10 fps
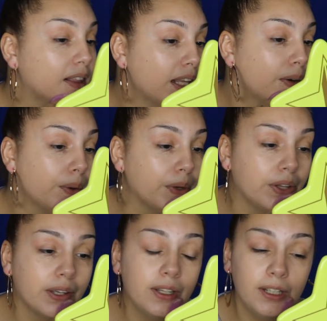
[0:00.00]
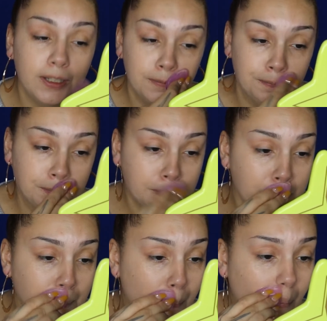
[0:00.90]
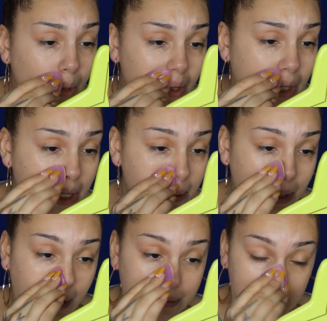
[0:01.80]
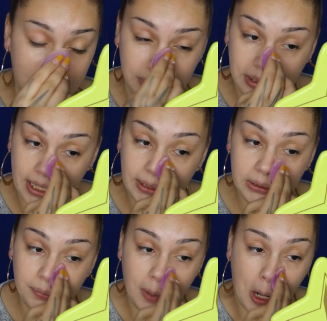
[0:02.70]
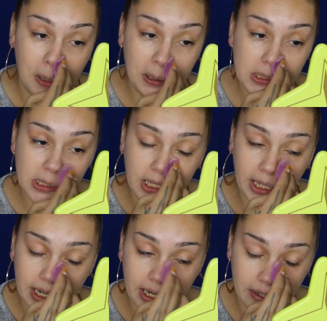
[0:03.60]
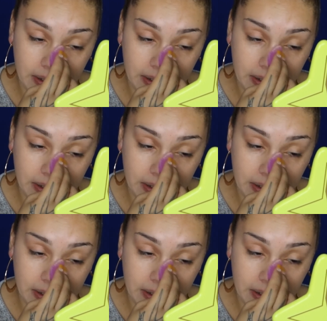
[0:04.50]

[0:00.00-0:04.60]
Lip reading: They were really good, that you would have to use less, but honestly, like,